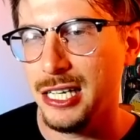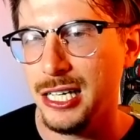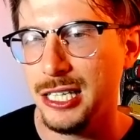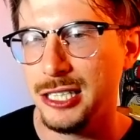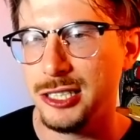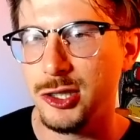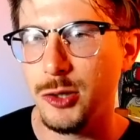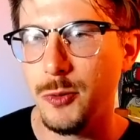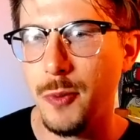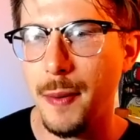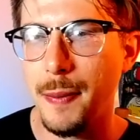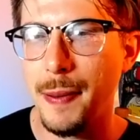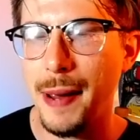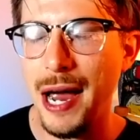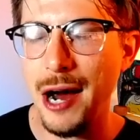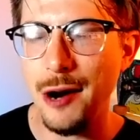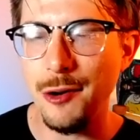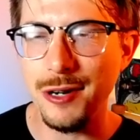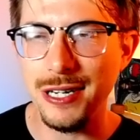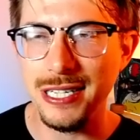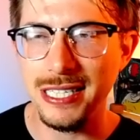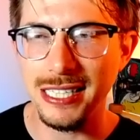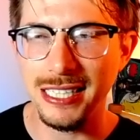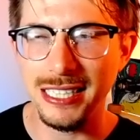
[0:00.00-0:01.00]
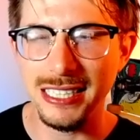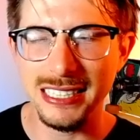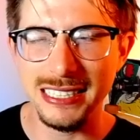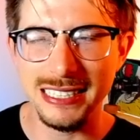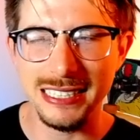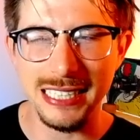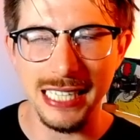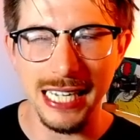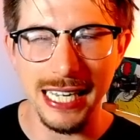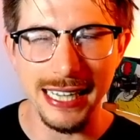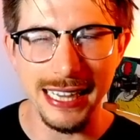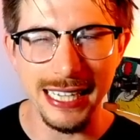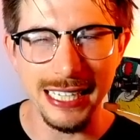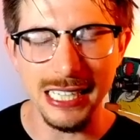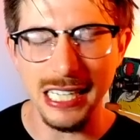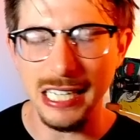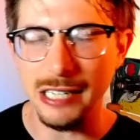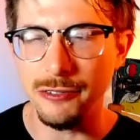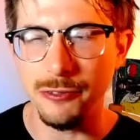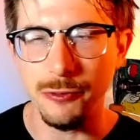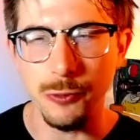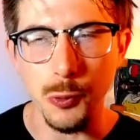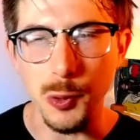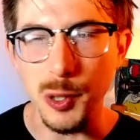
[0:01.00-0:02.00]
Superpower does, I think, like
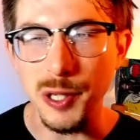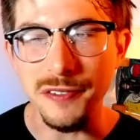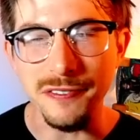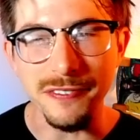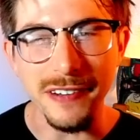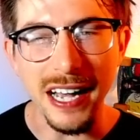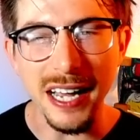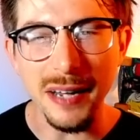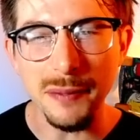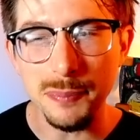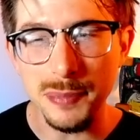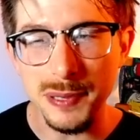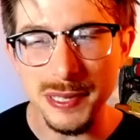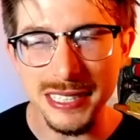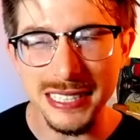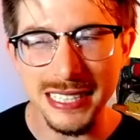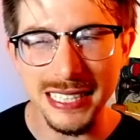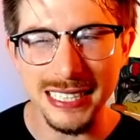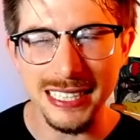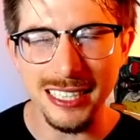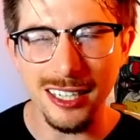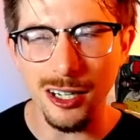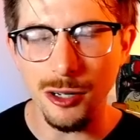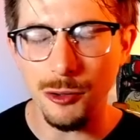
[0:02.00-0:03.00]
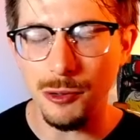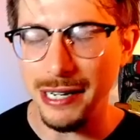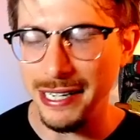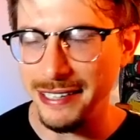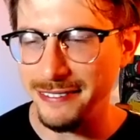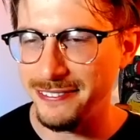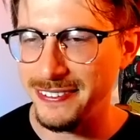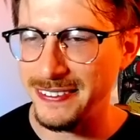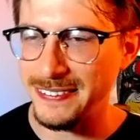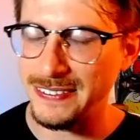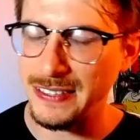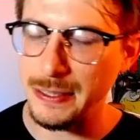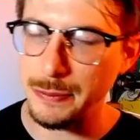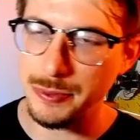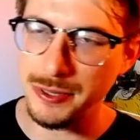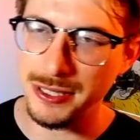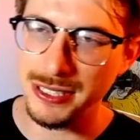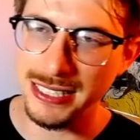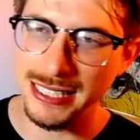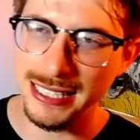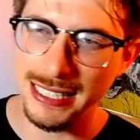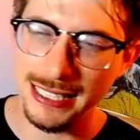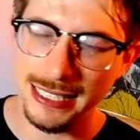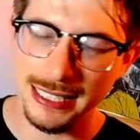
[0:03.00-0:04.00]
45%, not quite
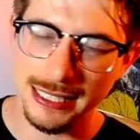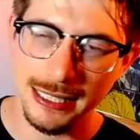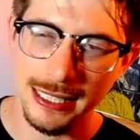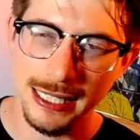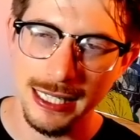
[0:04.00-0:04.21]
50%.